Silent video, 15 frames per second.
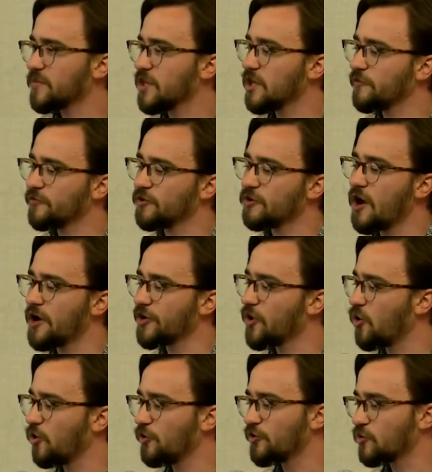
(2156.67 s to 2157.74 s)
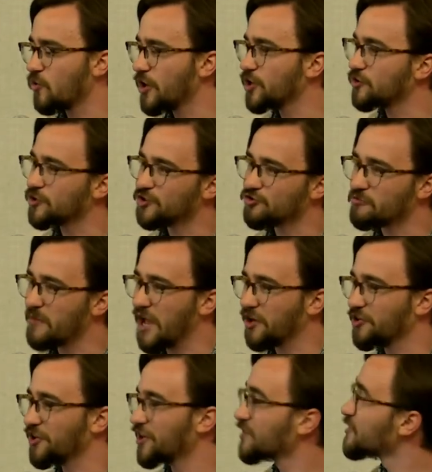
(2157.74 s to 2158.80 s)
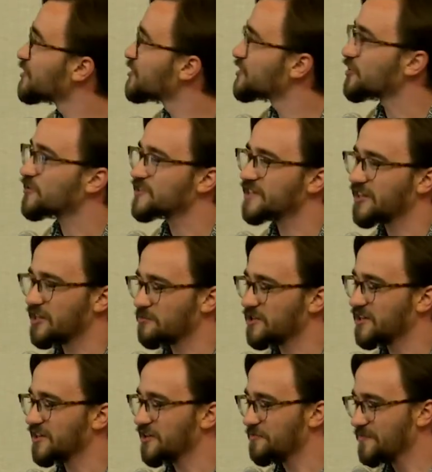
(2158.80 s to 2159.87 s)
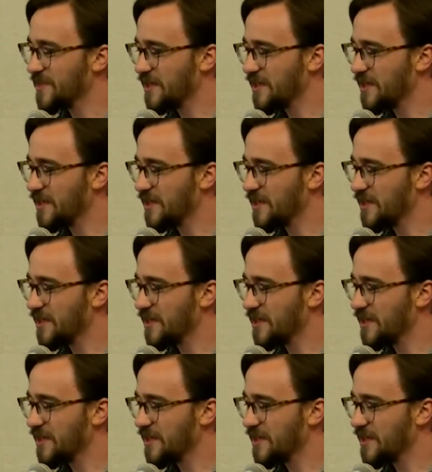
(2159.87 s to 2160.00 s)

If you're on an older one, you can do it manually, so it's not that big a deal.